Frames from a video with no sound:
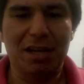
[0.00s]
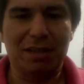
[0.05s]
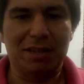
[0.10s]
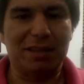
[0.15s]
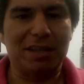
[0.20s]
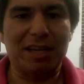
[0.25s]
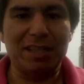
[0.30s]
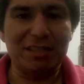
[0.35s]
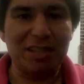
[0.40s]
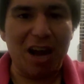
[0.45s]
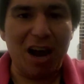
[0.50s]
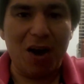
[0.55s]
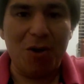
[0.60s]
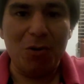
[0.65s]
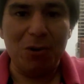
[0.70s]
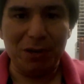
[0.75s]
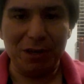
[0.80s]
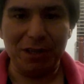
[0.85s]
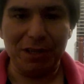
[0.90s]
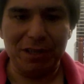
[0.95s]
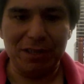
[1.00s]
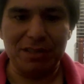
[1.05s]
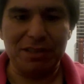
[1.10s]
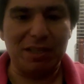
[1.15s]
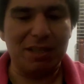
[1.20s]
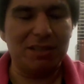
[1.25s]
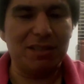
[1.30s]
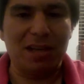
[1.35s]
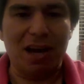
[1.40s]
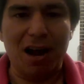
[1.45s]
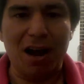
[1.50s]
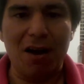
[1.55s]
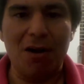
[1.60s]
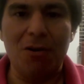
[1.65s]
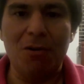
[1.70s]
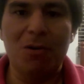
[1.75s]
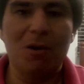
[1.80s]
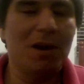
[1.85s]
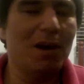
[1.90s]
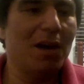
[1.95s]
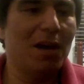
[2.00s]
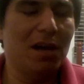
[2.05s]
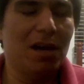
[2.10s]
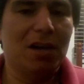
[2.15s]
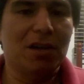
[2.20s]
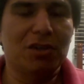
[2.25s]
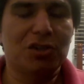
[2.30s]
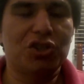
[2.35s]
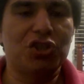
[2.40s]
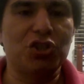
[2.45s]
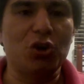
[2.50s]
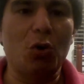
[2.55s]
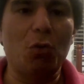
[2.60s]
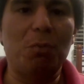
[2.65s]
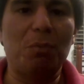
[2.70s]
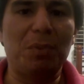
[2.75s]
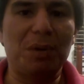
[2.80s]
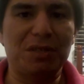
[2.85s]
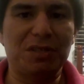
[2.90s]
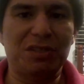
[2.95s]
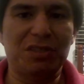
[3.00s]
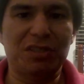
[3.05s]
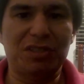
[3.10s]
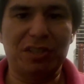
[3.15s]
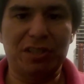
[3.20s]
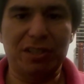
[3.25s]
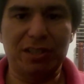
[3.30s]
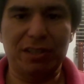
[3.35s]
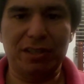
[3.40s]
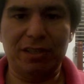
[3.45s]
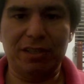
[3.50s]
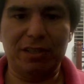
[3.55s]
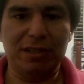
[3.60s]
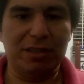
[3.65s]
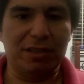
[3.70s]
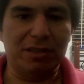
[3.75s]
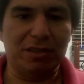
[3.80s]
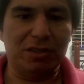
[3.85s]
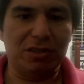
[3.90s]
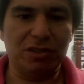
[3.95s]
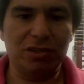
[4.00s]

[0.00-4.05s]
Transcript: That's how it is. That's how show business is.